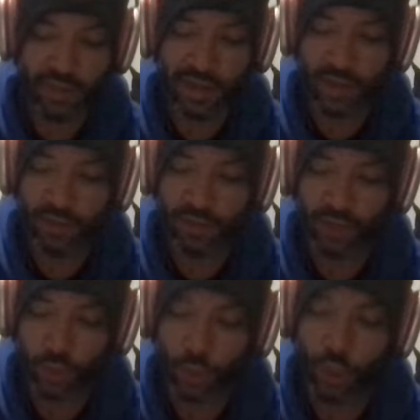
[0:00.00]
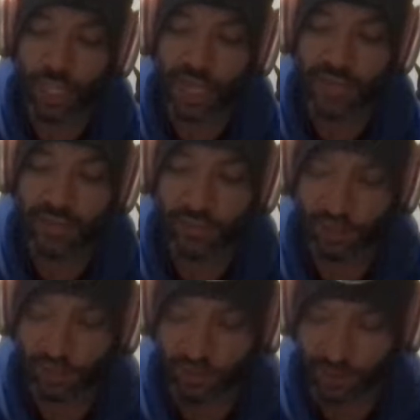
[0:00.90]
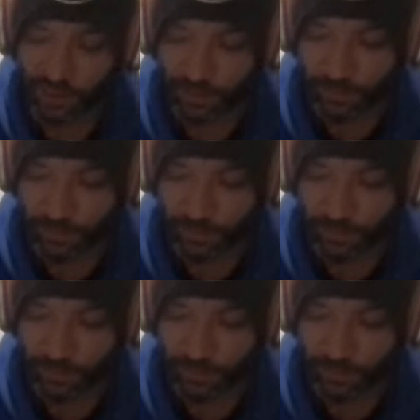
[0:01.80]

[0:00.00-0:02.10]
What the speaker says: dialed a score line service.